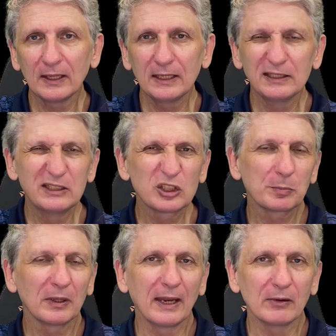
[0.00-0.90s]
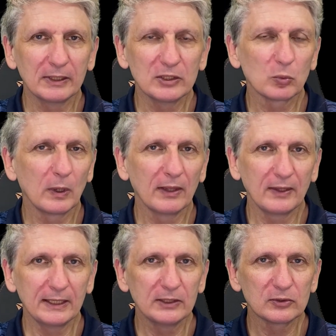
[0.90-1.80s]
the discipline areas where
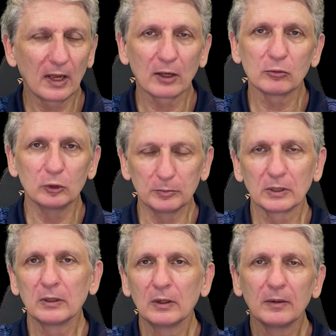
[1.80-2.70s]
these are grouped,